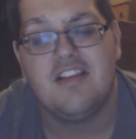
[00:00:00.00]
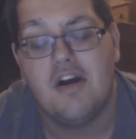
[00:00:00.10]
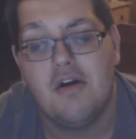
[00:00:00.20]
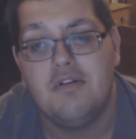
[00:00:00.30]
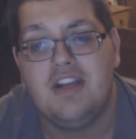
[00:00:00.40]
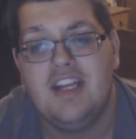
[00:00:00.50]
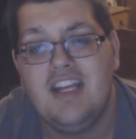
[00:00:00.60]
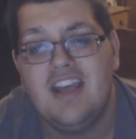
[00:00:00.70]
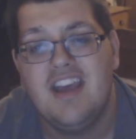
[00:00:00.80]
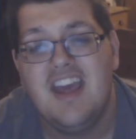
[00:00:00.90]

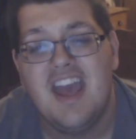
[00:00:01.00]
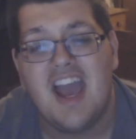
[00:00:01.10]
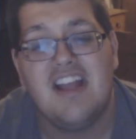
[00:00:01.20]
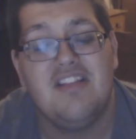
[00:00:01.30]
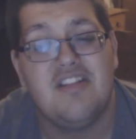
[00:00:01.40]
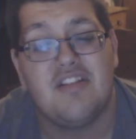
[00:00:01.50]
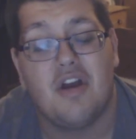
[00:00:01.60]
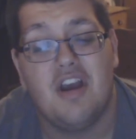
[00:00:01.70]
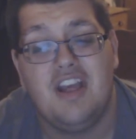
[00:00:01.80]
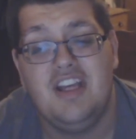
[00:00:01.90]
Gintoki and just
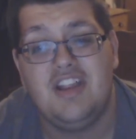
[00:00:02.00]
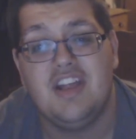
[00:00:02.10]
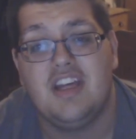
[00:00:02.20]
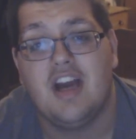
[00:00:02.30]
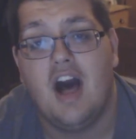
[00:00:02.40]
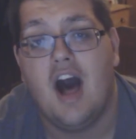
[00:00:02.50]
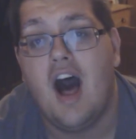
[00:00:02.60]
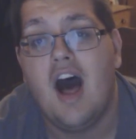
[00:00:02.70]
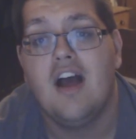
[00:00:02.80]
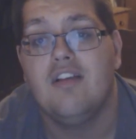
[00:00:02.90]

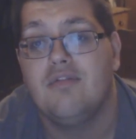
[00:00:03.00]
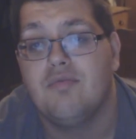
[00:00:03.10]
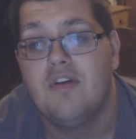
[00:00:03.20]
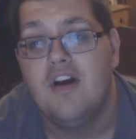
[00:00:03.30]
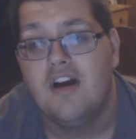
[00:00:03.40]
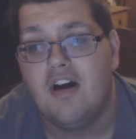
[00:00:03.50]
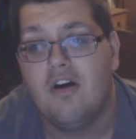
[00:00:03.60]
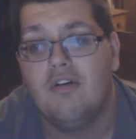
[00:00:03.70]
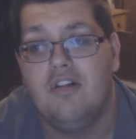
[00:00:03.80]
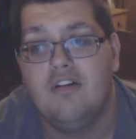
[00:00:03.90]
Hijikata's
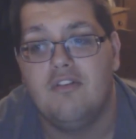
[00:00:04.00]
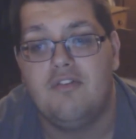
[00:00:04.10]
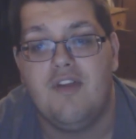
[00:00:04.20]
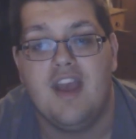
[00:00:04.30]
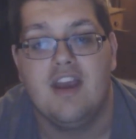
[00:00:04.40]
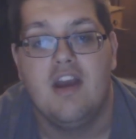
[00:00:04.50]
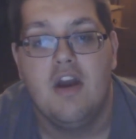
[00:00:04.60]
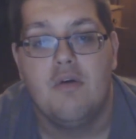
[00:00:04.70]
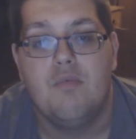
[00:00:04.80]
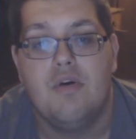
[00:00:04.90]
whole little thing
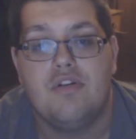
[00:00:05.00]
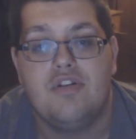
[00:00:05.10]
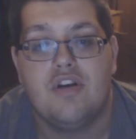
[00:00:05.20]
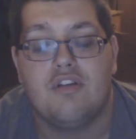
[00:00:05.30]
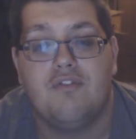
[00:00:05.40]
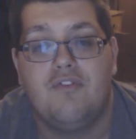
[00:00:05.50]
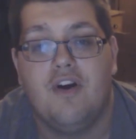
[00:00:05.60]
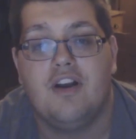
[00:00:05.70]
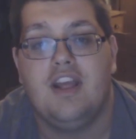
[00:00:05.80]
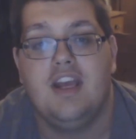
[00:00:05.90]
was just
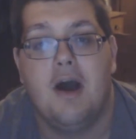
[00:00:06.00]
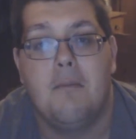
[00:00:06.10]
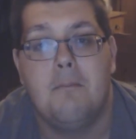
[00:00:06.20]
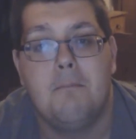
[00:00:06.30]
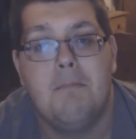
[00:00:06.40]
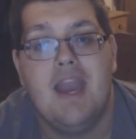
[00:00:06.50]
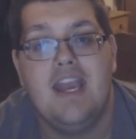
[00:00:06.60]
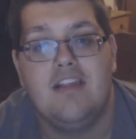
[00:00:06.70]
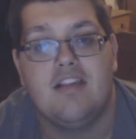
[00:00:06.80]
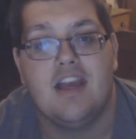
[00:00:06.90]
fucking
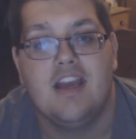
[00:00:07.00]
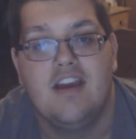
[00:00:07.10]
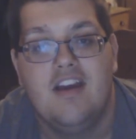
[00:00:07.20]
amazing.